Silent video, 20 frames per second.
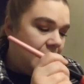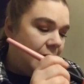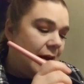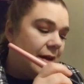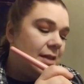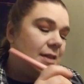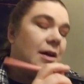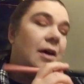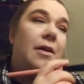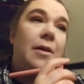I
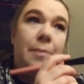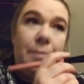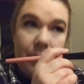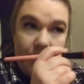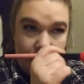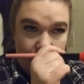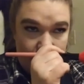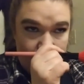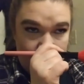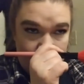saw,
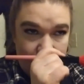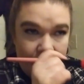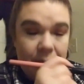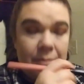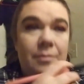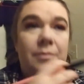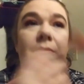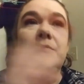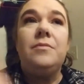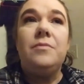
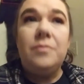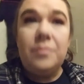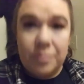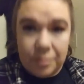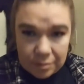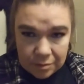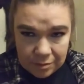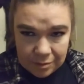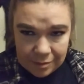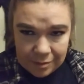
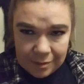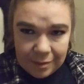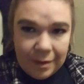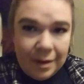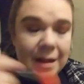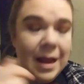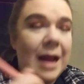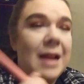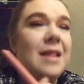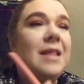
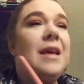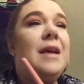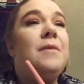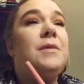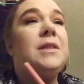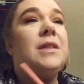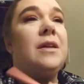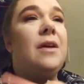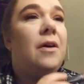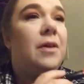I think it
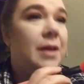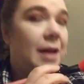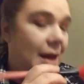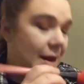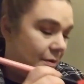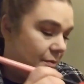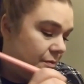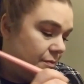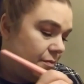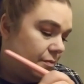was an
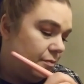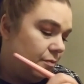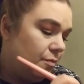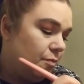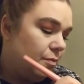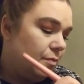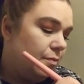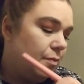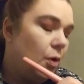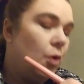online
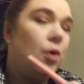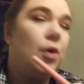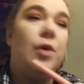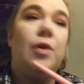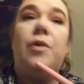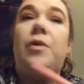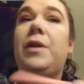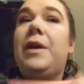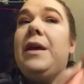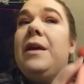order
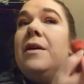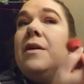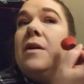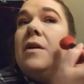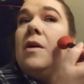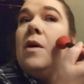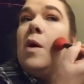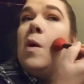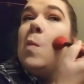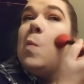only,
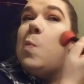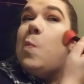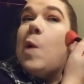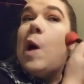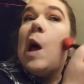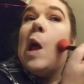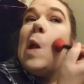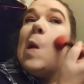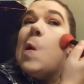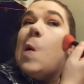
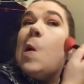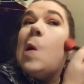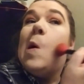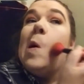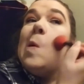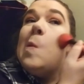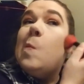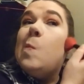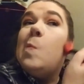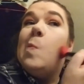but
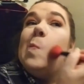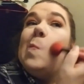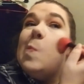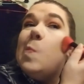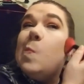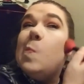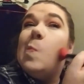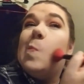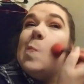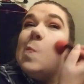
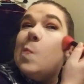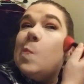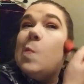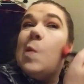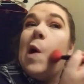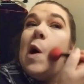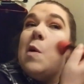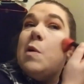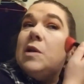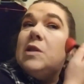
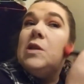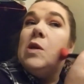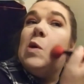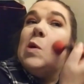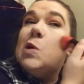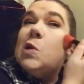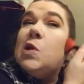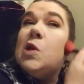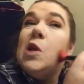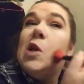I was
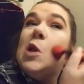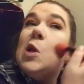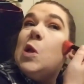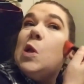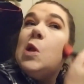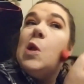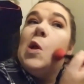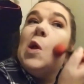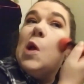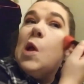noticing
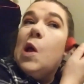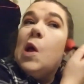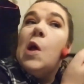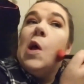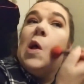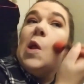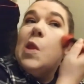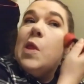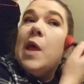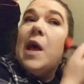
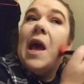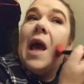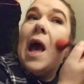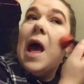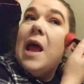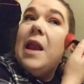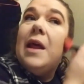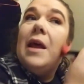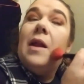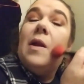they
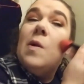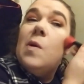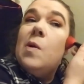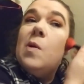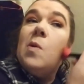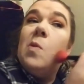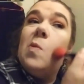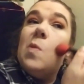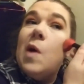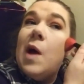had it,
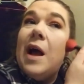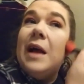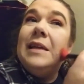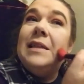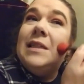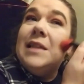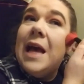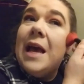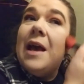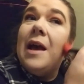I
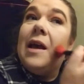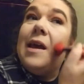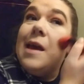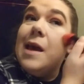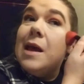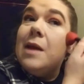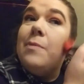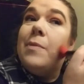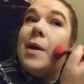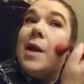say
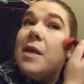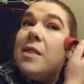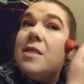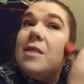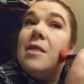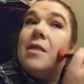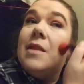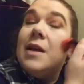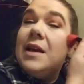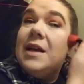again, but
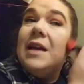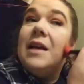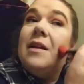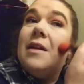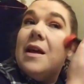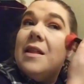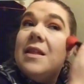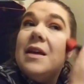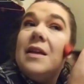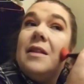again,
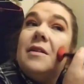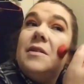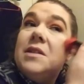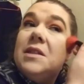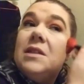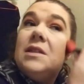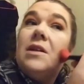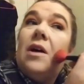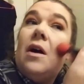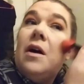I think this
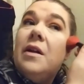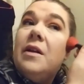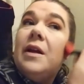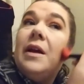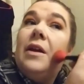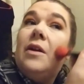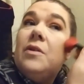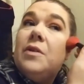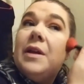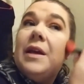is
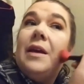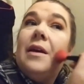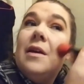online only,